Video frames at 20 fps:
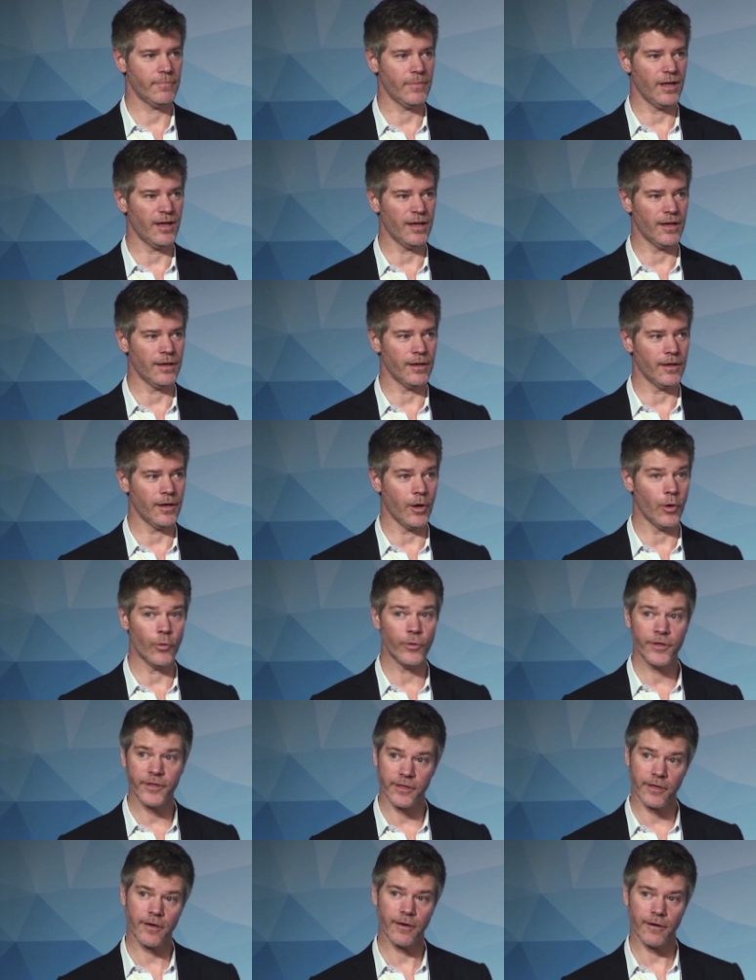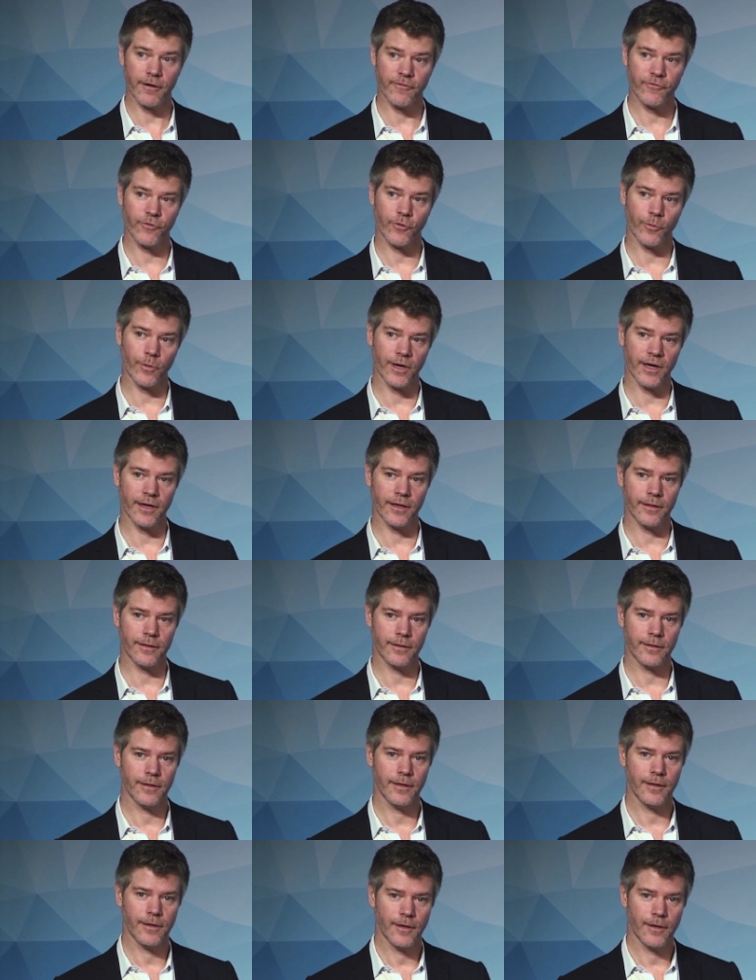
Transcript: owning the car for a while,